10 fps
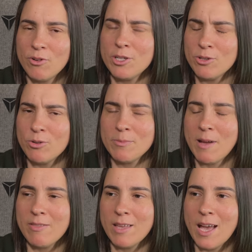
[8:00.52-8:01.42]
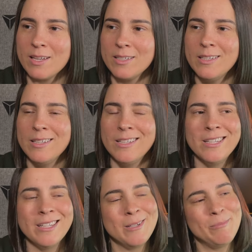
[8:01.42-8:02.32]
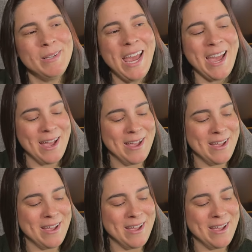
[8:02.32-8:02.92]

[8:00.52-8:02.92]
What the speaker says: already talked about that. But yeah,